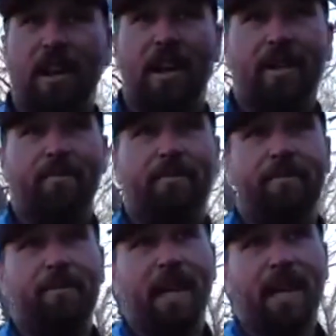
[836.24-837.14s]

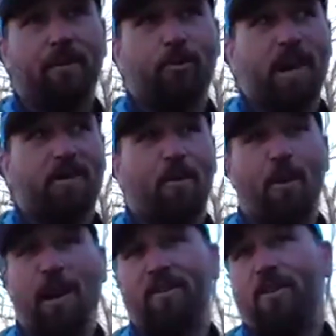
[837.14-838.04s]
But like, we have a
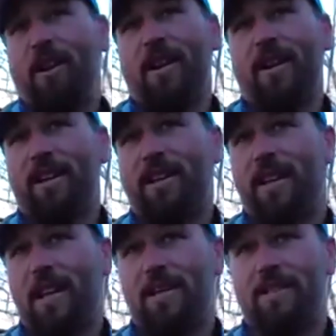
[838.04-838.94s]
wide variety
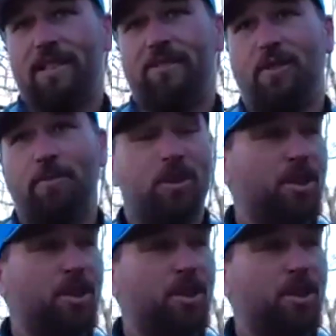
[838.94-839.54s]
in Kansas, from